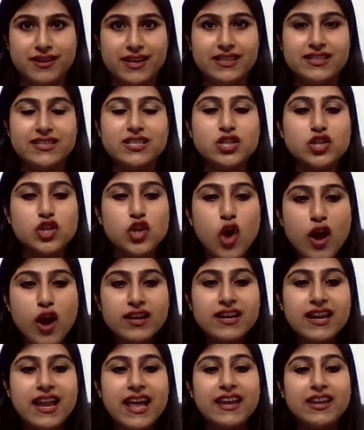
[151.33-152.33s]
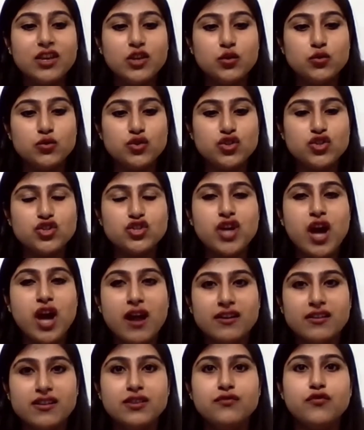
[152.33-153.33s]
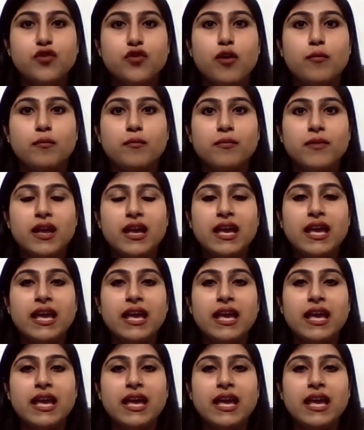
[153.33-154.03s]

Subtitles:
It's not like you started from